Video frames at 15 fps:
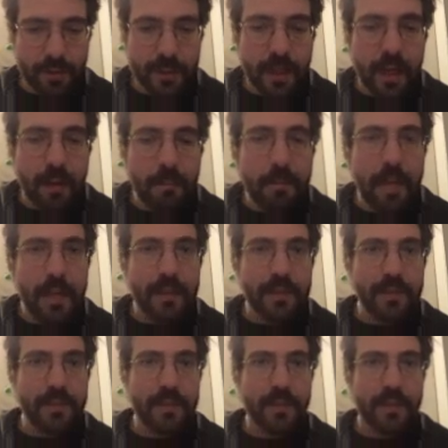are
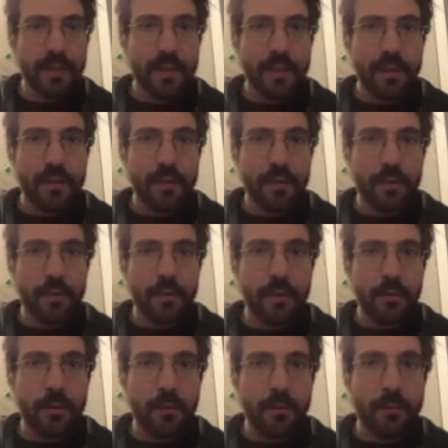backed
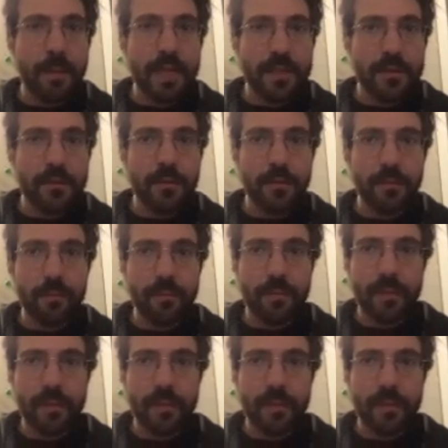by the